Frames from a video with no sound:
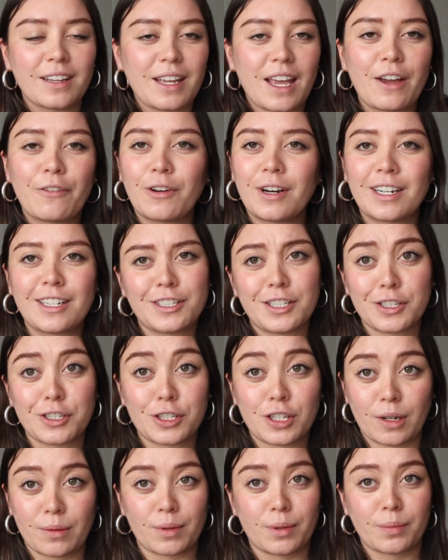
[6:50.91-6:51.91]
everyone needs to
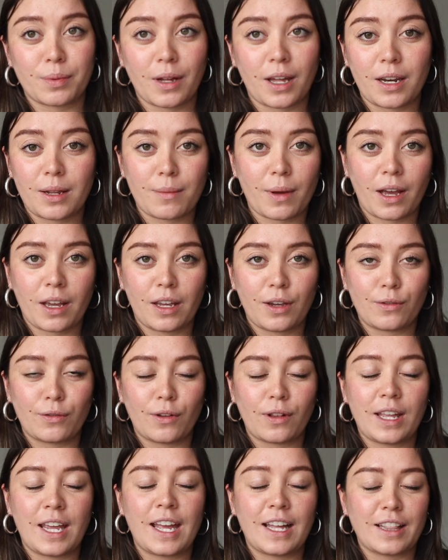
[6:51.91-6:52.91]
stop complaining about
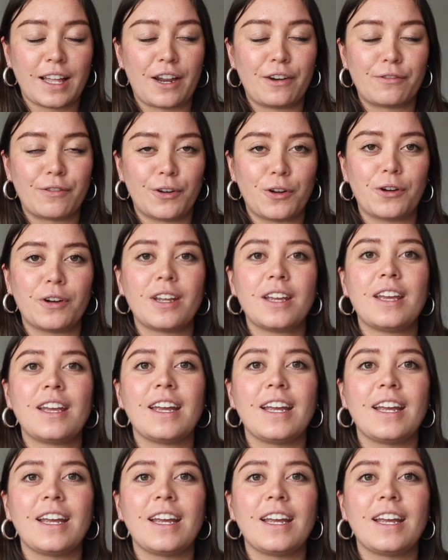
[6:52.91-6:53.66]
airline food.